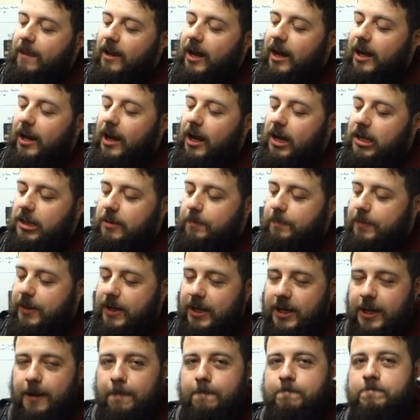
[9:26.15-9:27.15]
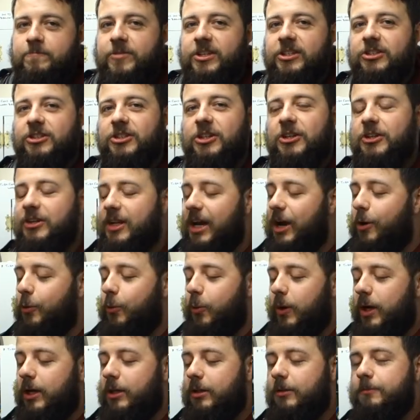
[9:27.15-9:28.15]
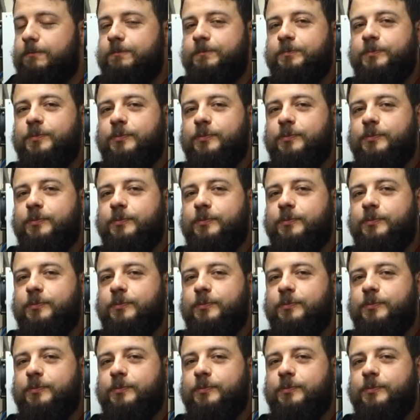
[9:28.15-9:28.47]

I like the beer, it's turned out well.